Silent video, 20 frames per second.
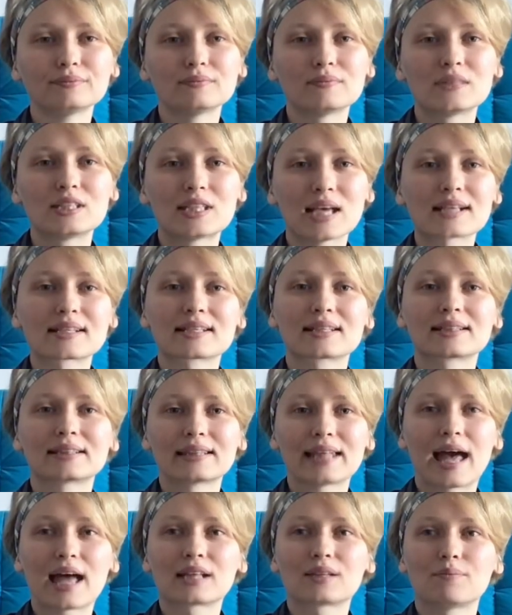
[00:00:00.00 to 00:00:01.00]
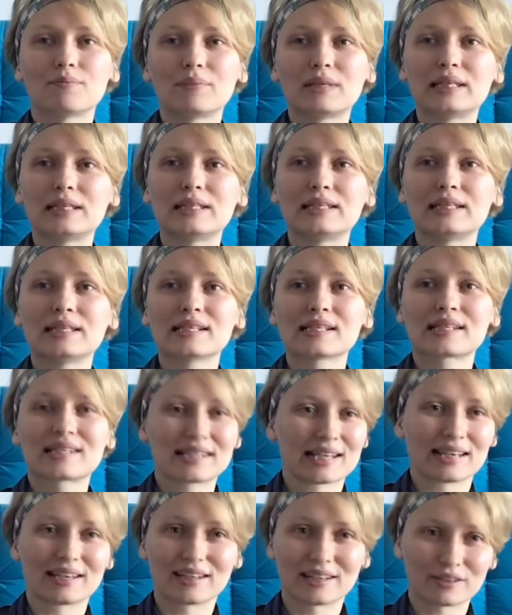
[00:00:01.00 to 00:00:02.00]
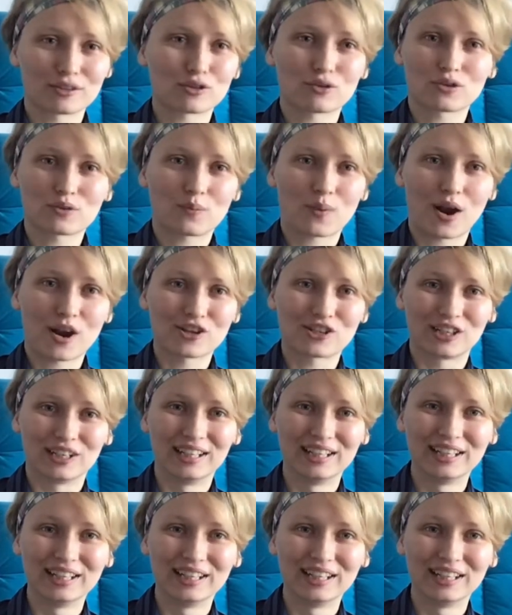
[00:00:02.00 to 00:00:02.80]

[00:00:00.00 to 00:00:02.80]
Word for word: doesn't let me sink into depression.